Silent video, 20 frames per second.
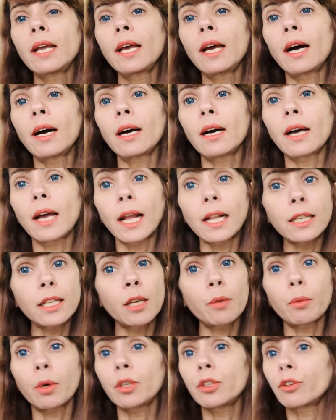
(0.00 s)
healthy
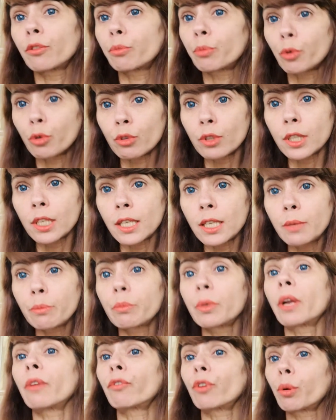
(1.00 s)
amount of protein,
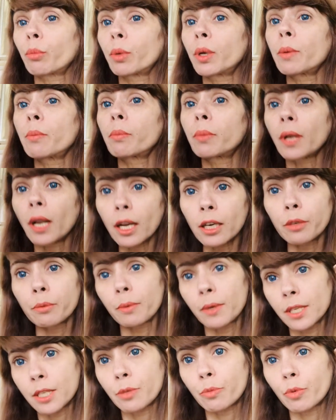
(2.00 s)
preferably
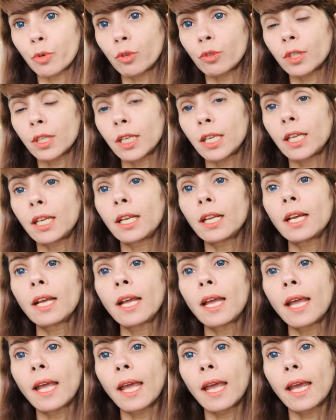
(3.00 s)
plant-based protein,
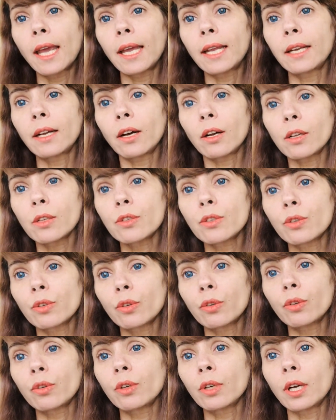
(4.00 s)
and
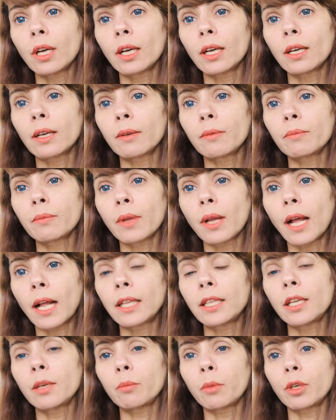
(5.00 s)
also
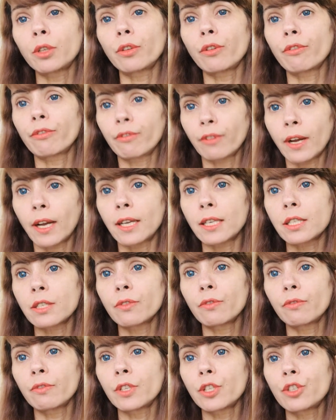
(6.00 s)
healthy amount of
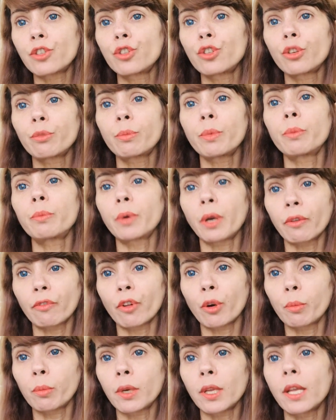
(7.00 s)
fats, which should be
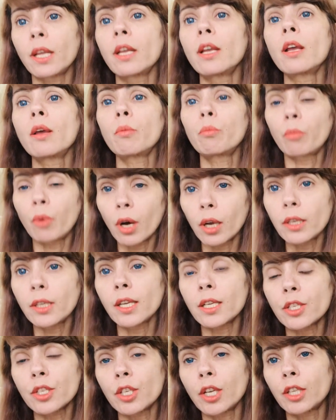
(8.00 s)
preferably
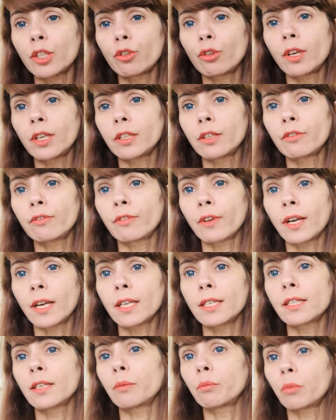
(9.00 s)
polyunsaturated
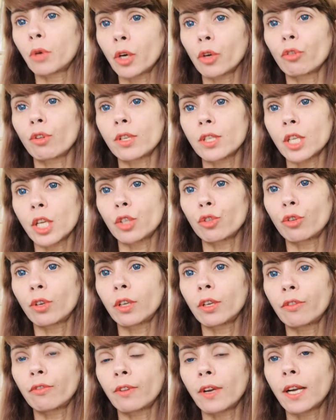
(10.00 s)
fats and
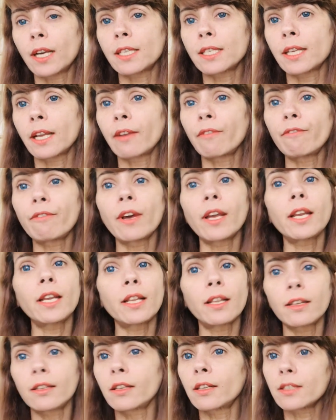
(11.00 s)
monounsaturated fats, and very
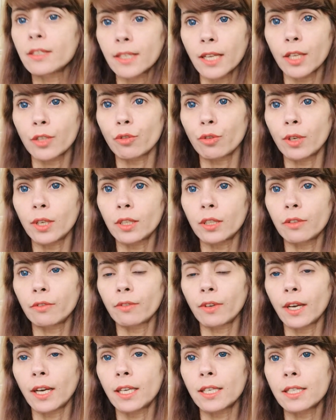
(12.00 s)
little saturated
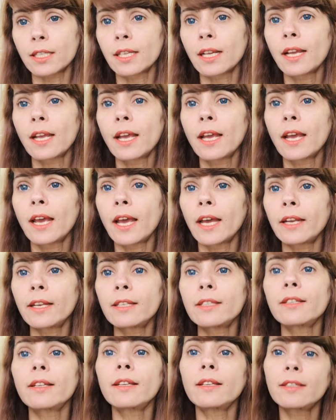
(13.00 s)
fats,
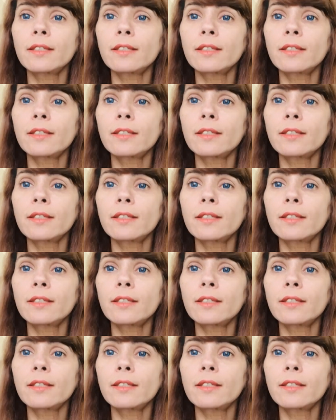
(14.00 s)
and